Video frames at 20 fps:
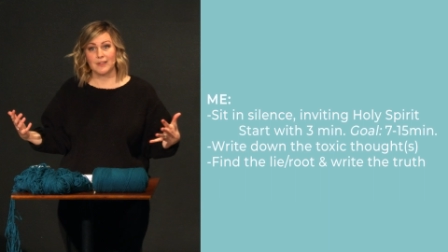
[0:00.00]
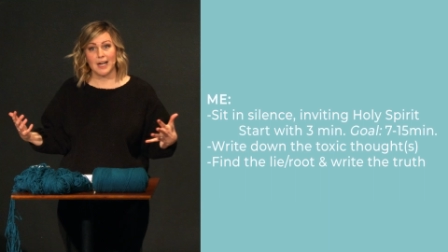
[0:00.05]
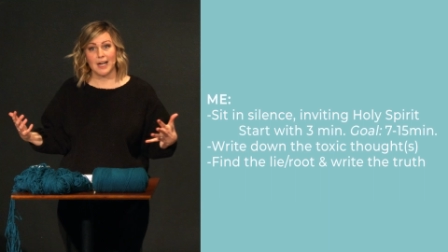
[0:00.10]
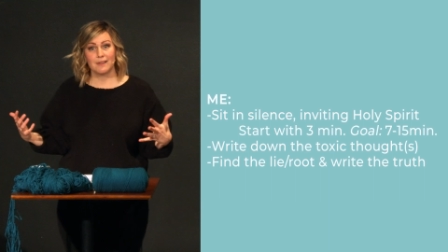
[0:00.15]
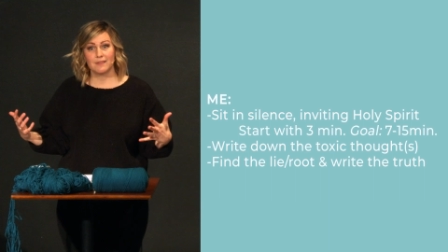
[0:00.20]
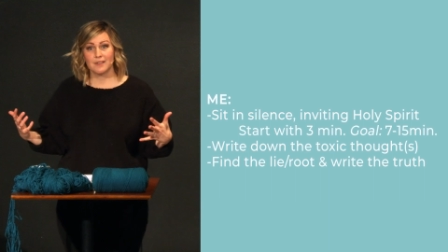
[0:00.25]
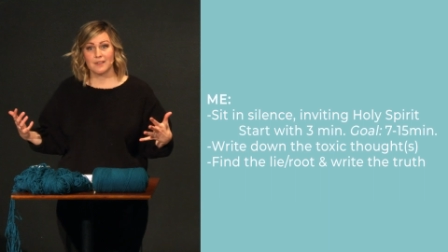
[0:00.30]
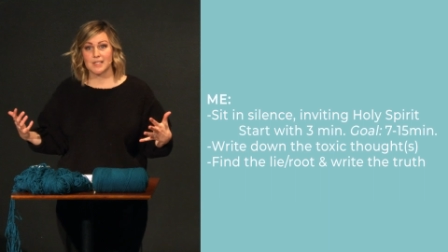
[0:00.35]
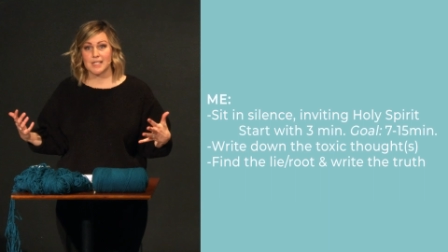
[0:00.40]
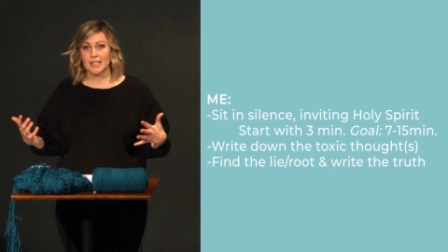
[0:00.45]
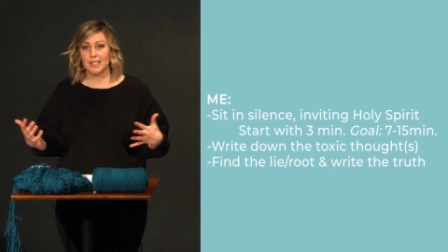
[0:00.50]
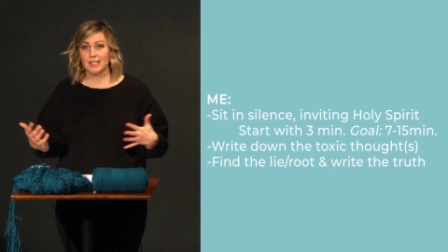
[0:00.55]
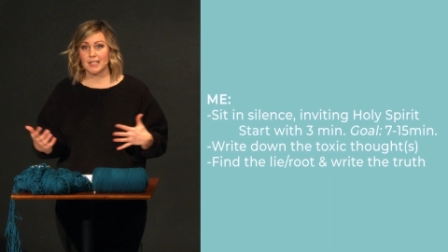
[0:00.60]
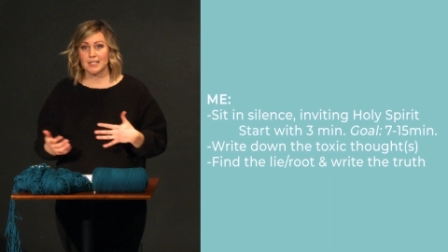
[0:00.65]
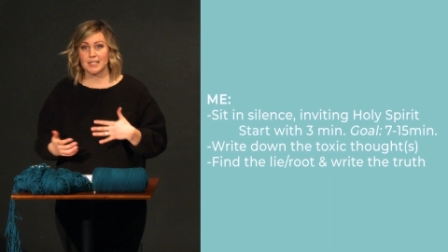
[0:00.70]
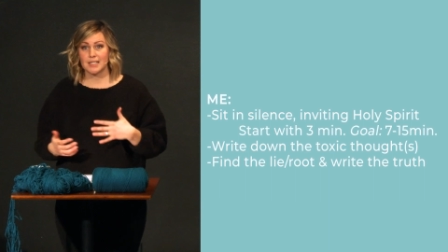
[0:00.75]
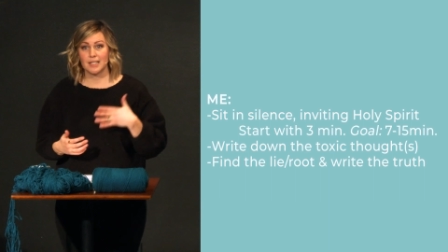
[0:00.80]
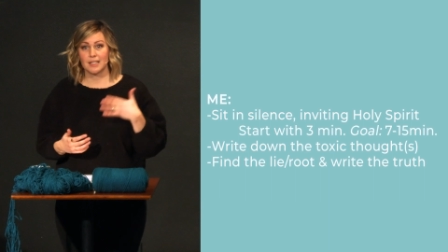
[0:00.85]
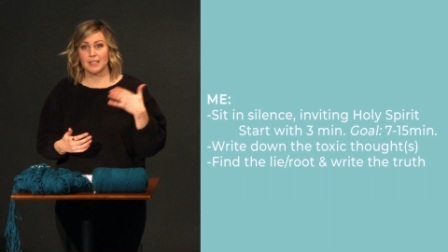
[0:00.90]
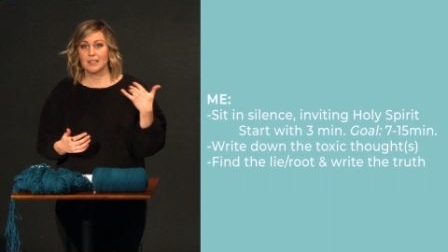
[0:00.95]
five or
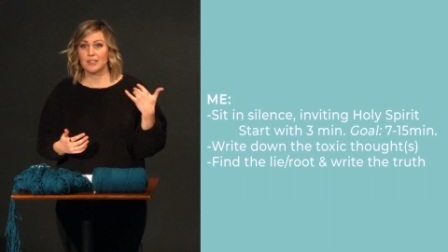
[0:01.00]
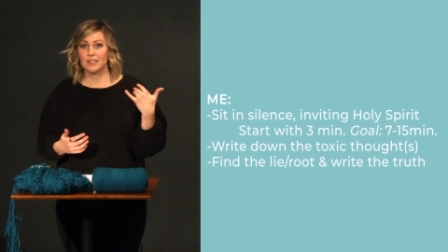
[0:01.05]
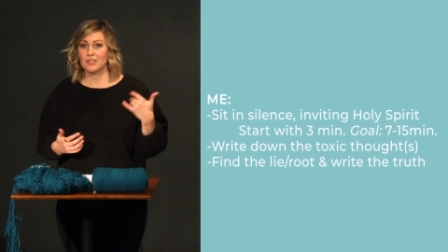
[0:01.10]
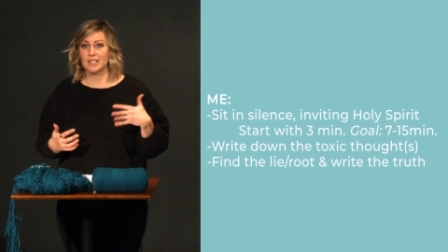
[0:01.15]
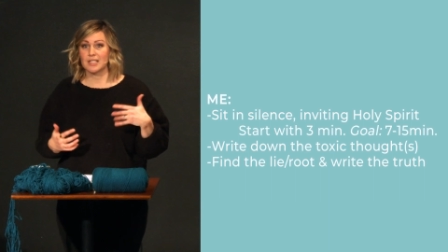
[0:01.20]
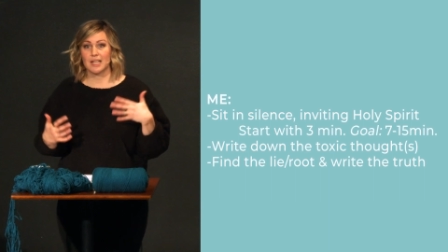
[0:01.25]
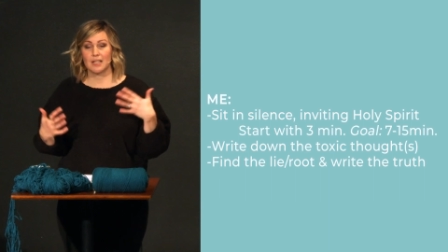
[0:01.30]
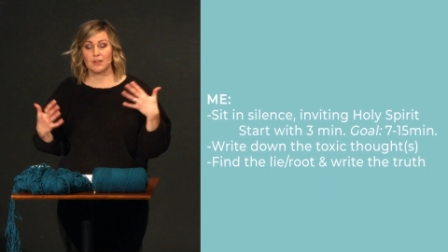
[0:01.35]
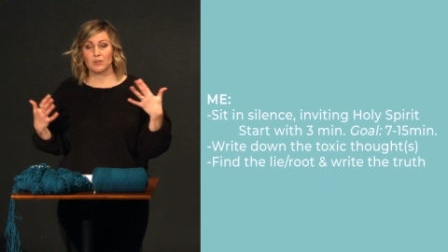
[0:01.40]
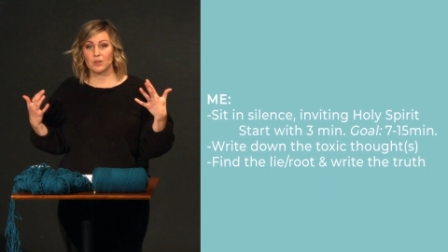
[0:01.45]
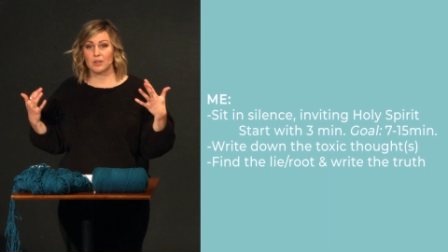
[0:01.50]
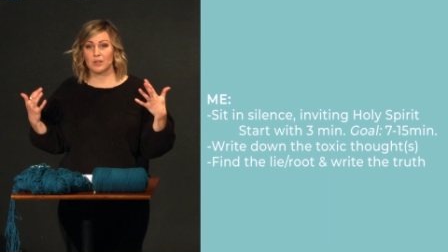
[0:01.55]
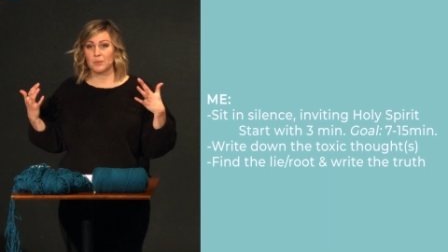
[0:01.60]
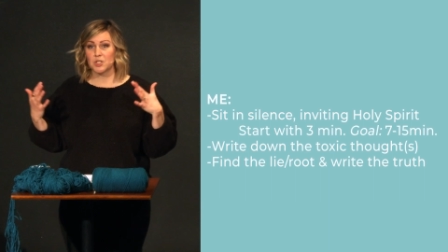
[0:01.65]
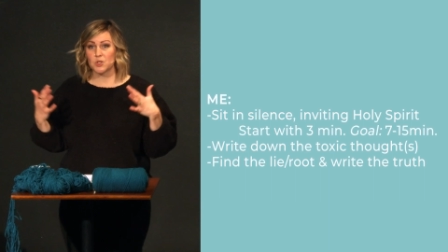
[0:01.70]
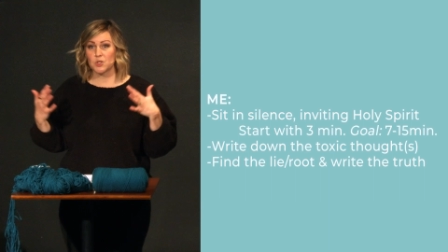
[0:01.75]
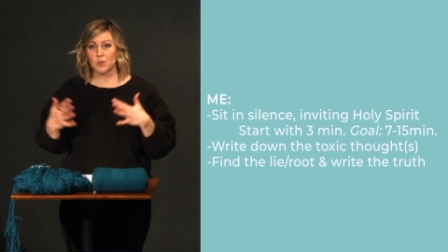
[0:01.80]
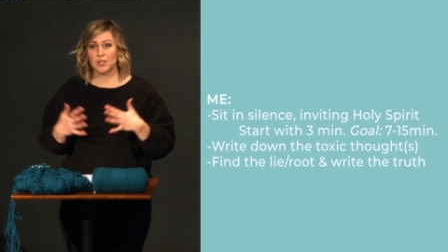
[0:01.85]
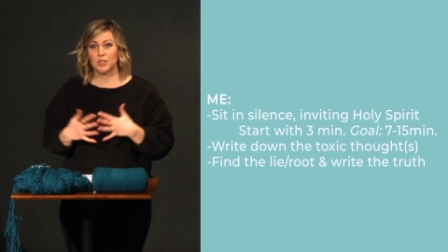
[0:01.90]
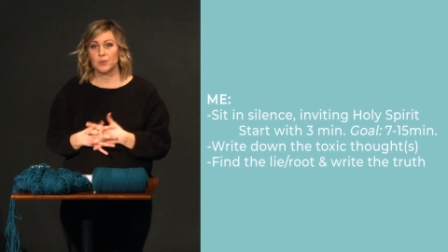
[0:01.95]
six, and you say, Lord,
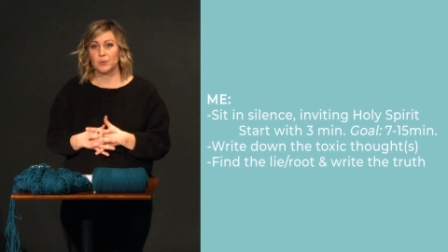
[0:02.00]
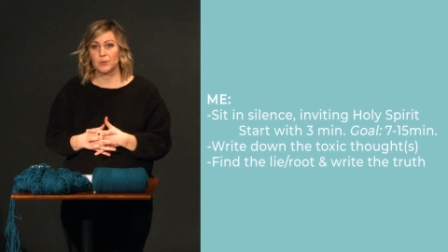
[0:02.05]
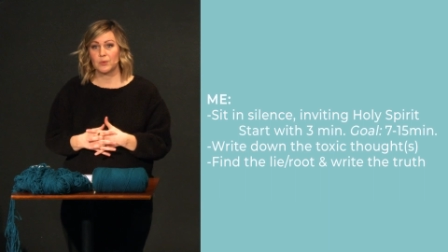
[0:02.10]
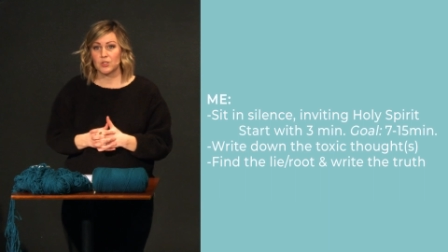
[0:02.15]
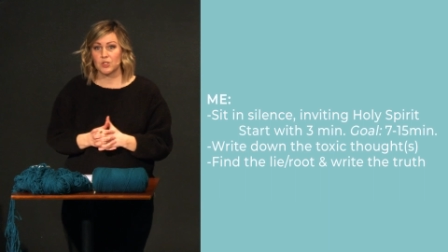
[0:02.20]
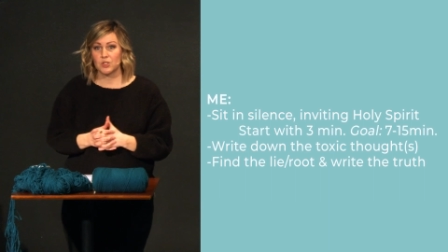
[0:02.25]
which one do,